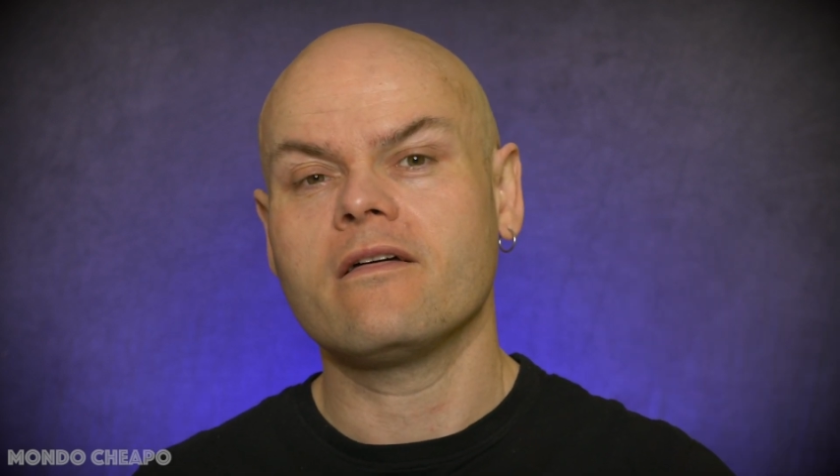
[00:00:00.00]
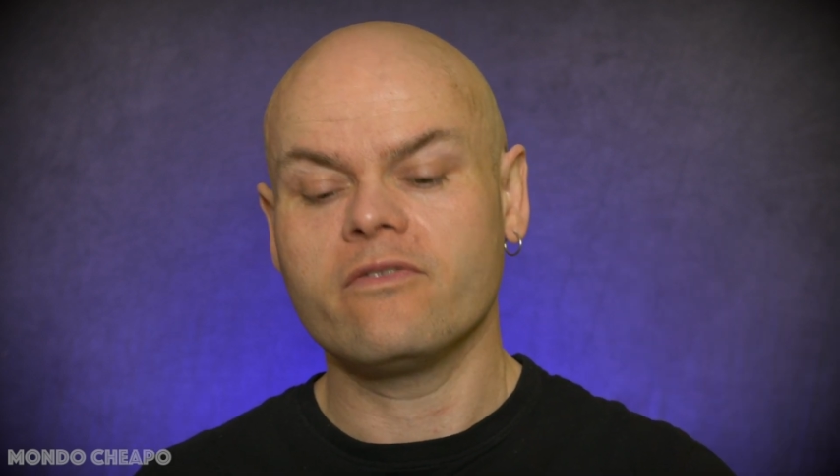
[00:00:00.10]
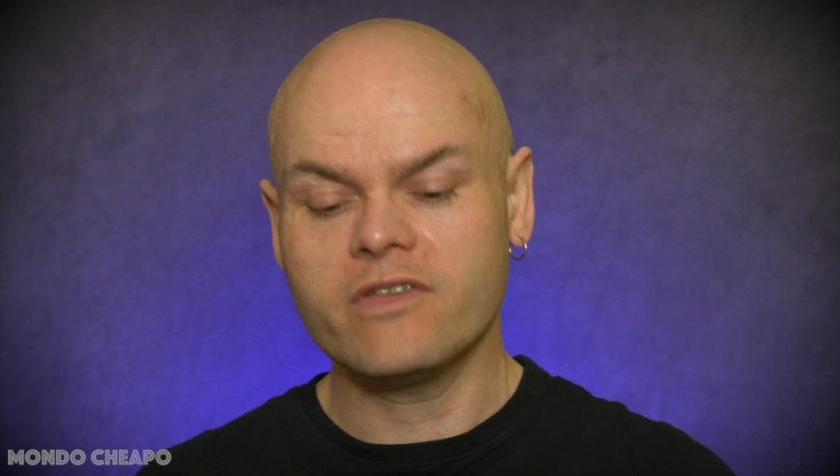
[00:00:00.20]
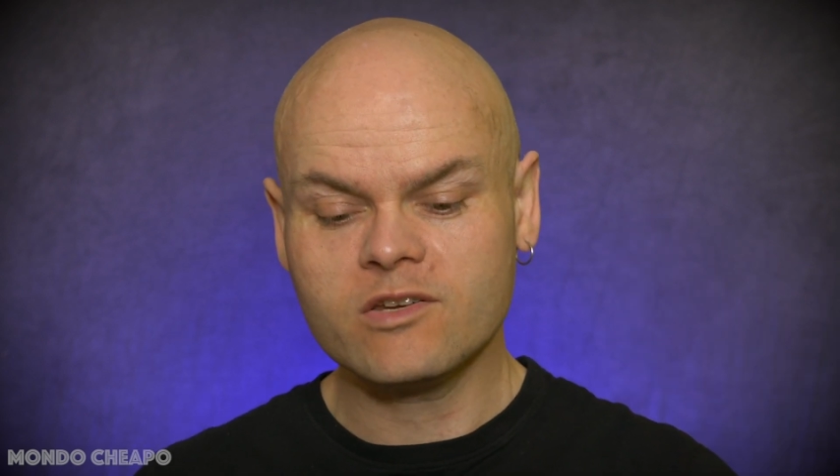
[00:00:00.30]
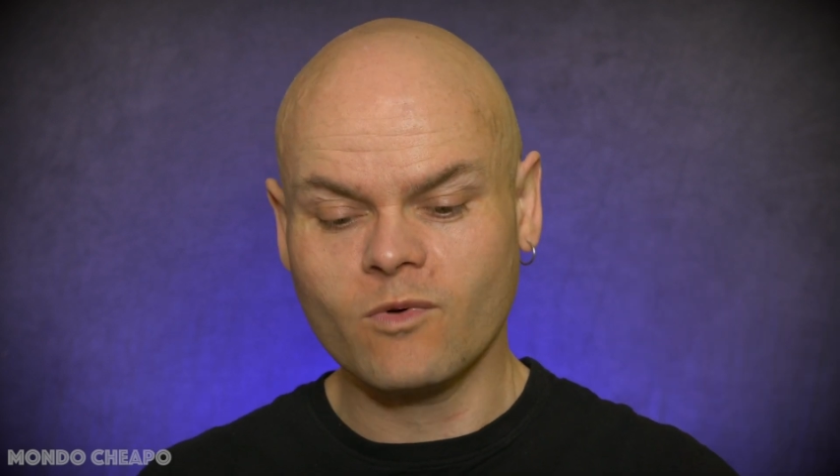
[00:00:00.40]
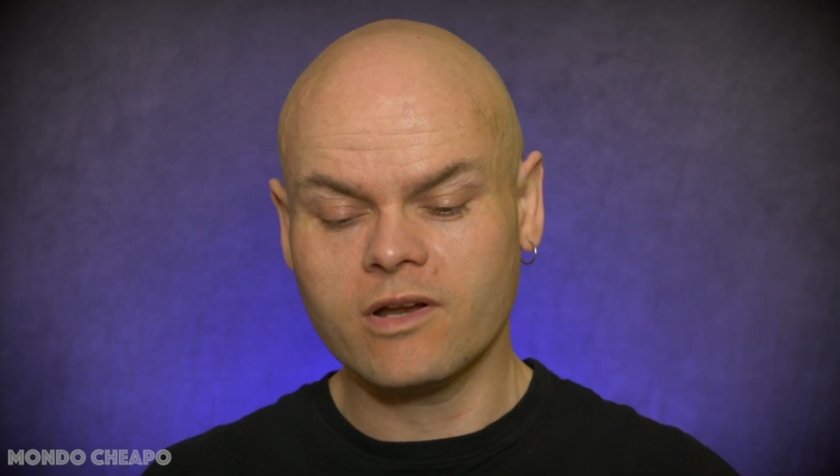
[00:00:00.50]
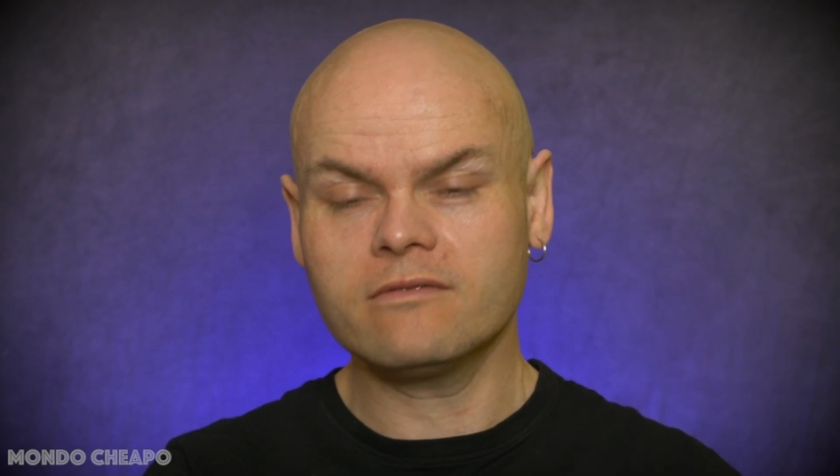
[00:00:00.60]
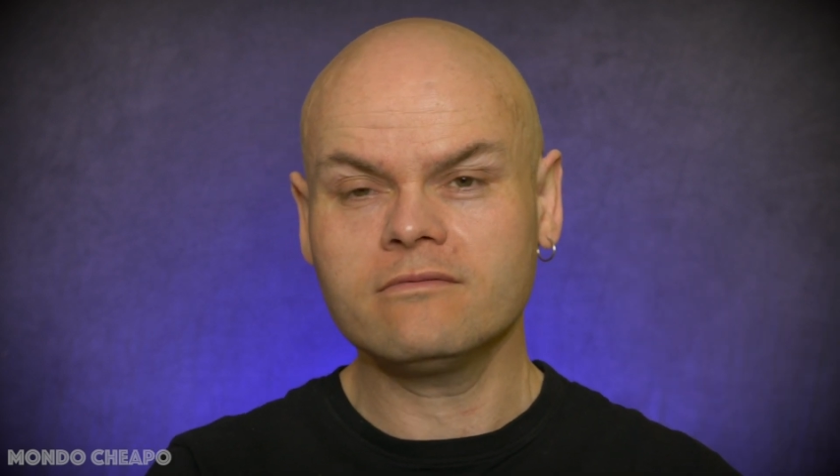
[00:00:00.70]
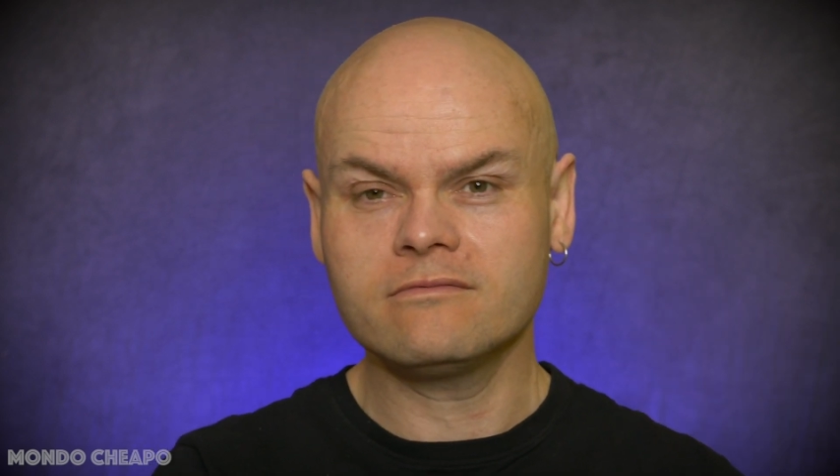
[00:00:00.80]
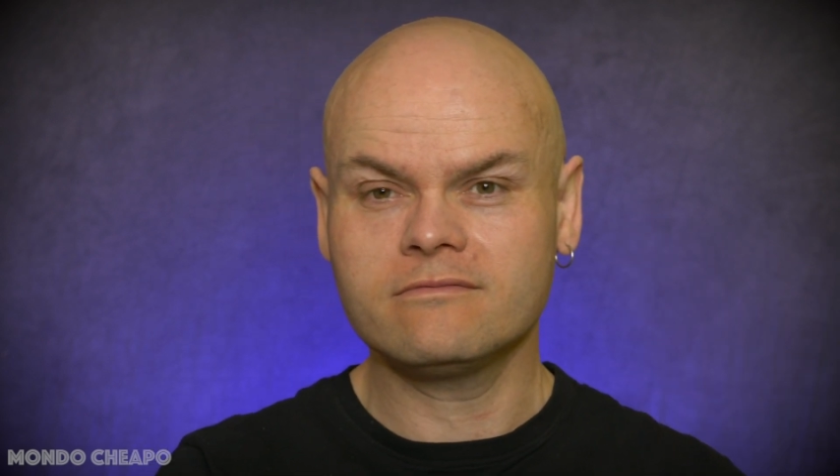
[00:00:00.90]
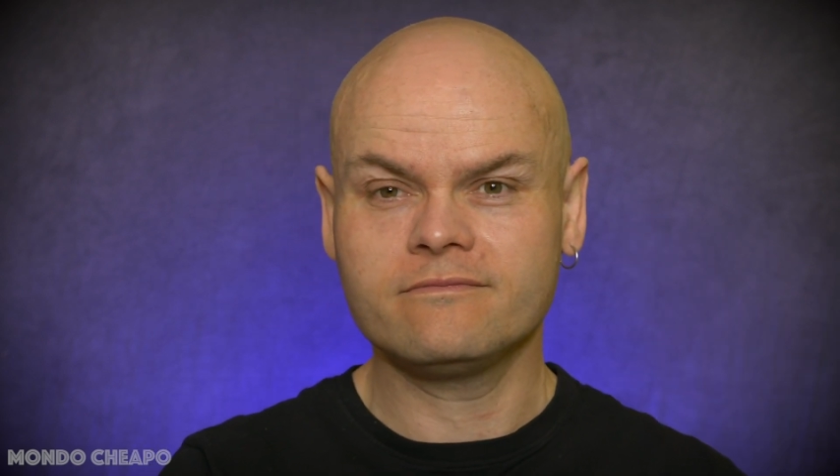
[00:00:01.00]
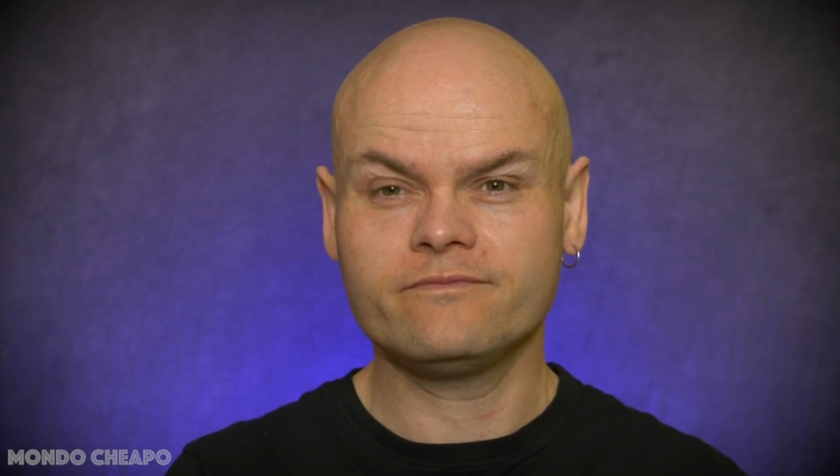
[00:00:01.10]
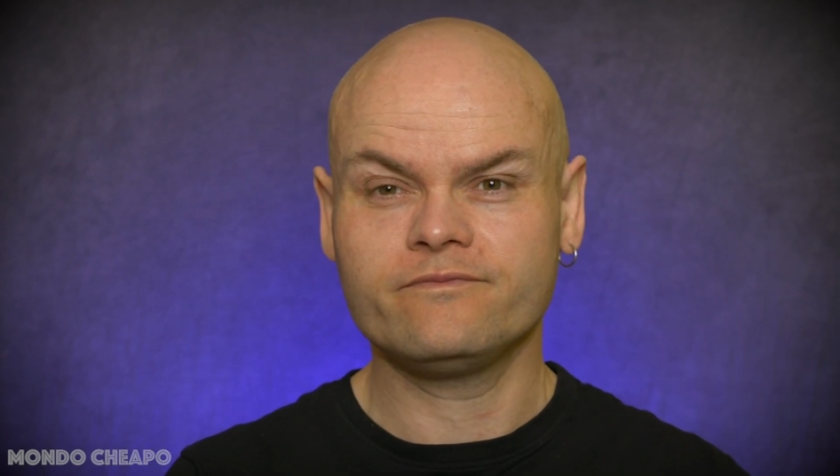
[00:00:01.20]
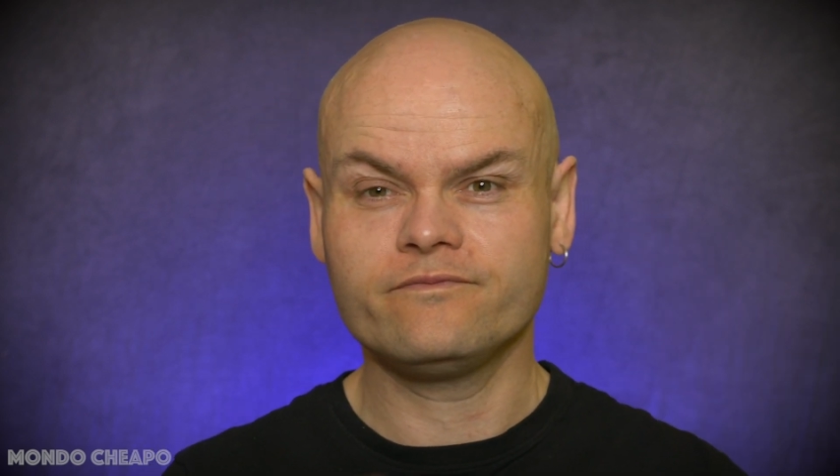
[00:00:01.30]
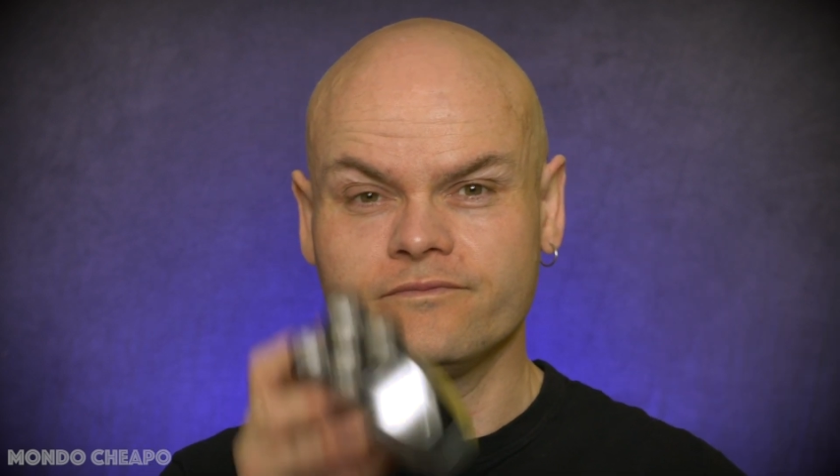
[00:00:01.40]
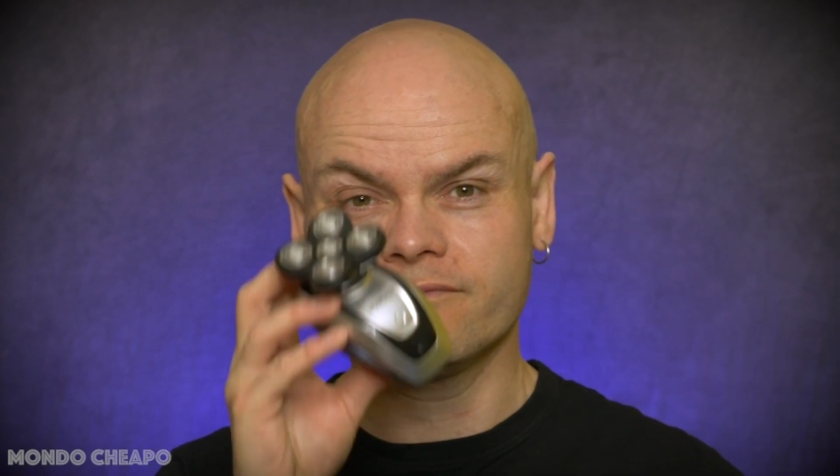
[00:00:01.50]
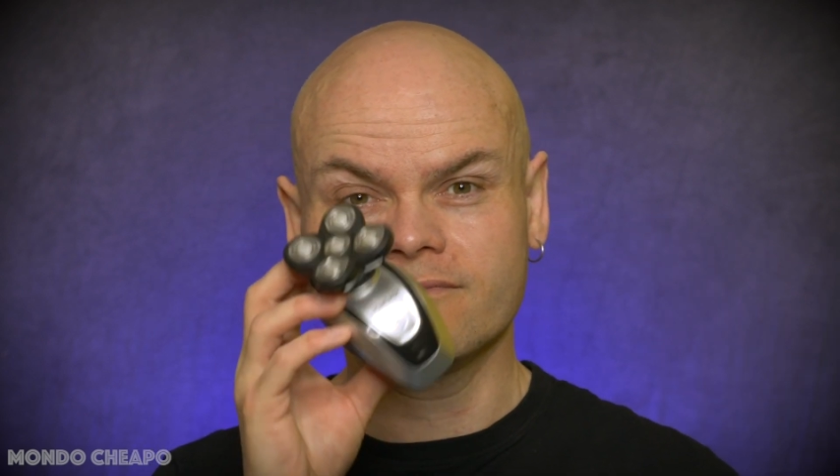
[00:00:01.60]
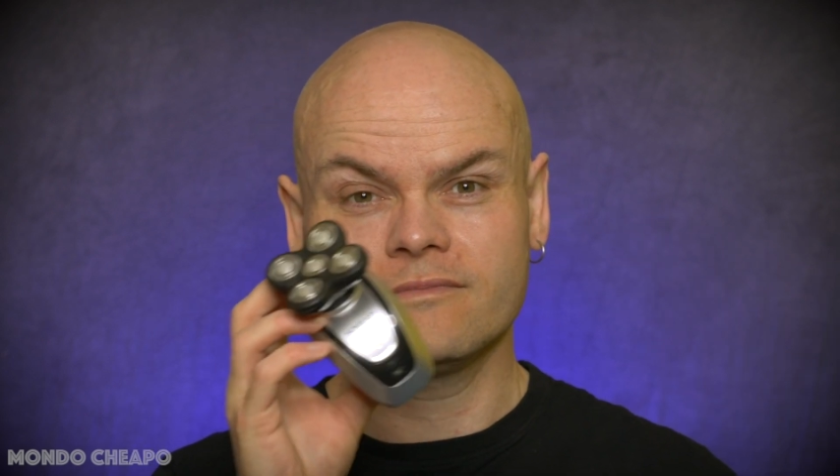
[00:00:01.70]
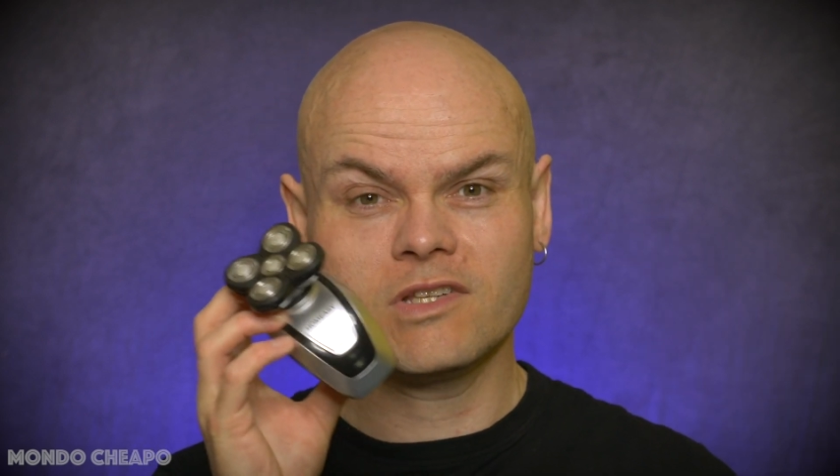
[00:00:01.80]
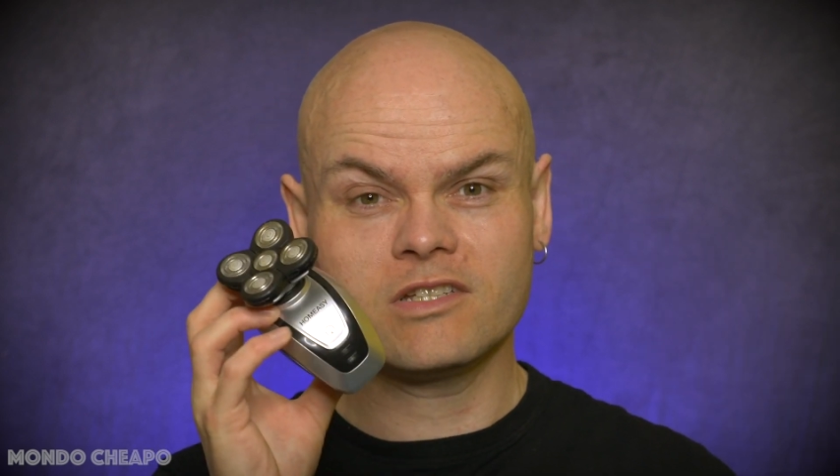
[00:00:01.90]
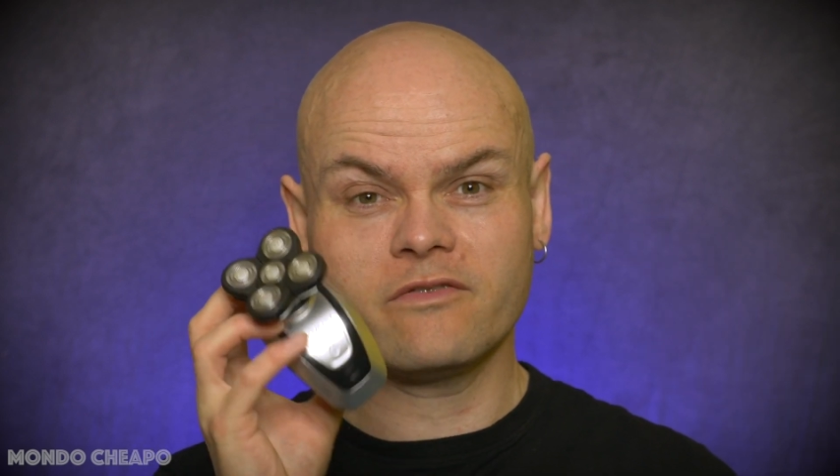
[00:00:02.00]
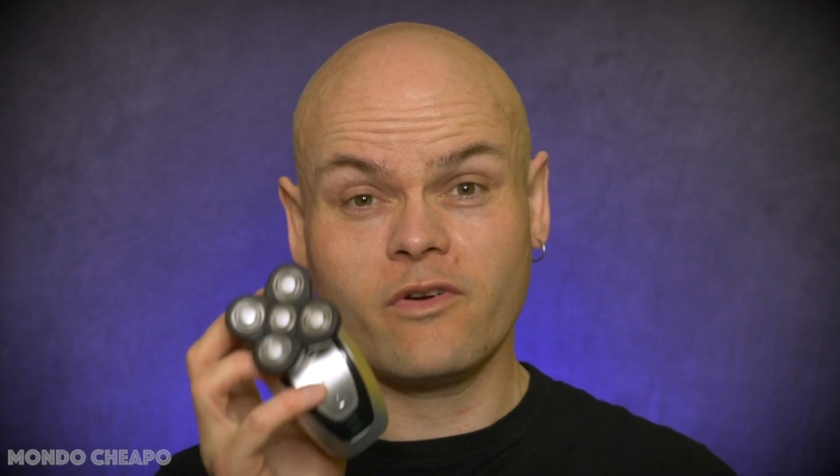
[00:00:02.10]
This one does a